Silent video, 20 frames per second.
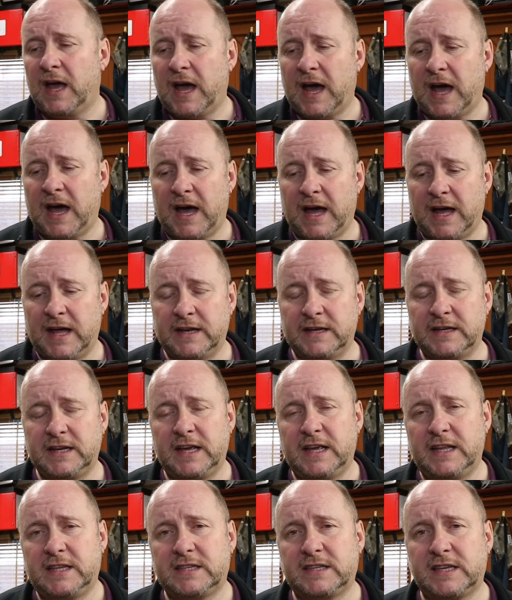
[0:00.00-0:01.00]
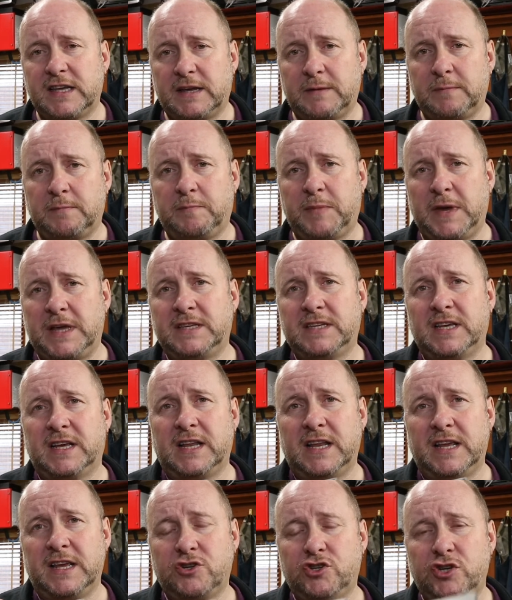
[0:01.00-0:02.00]
and it's
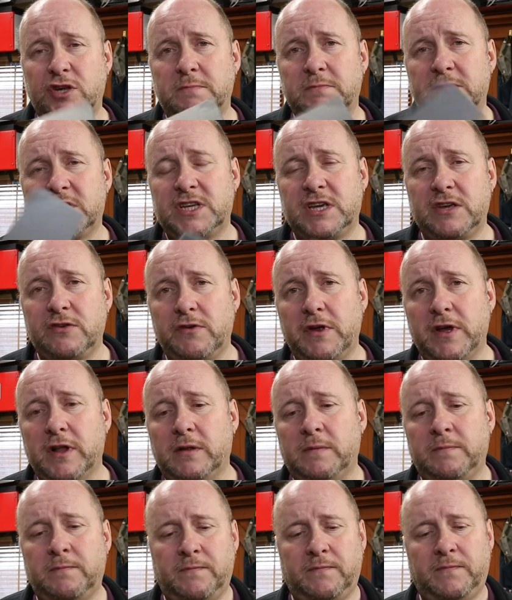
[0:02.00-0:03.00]
basically a sheet material.